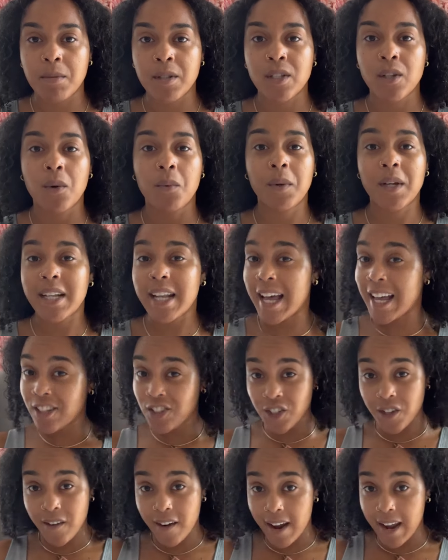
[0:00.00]
So when I
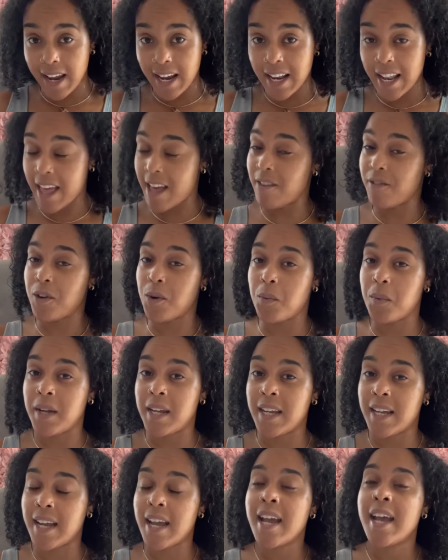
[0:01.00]
trade every
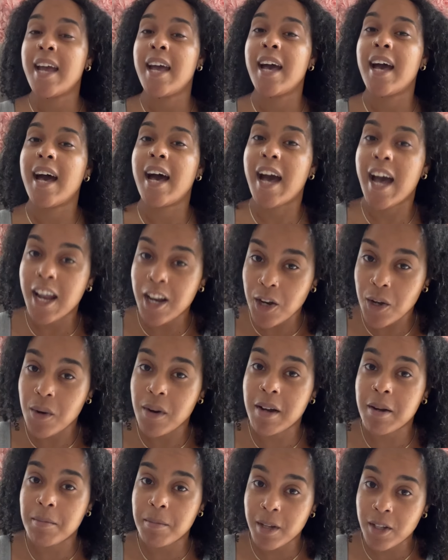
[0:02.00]
week, I know
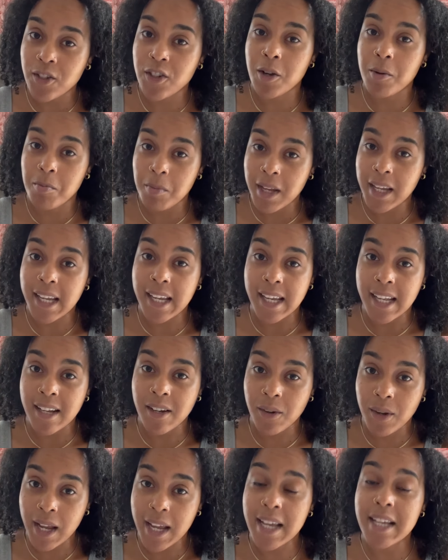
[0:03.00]
how much I'm making.
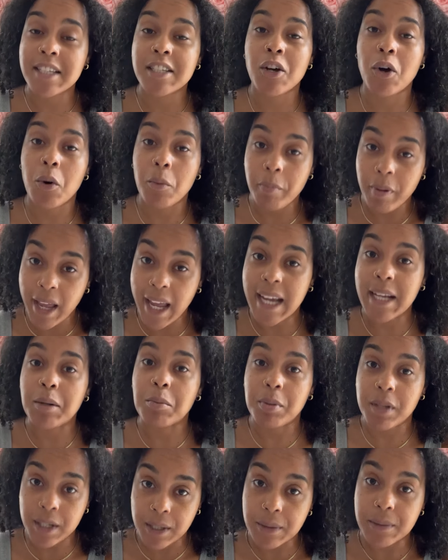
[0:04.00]
Okay, it's gonna pay the
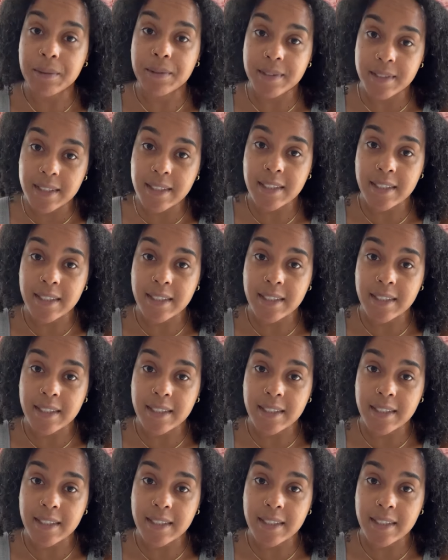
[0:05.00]
bills.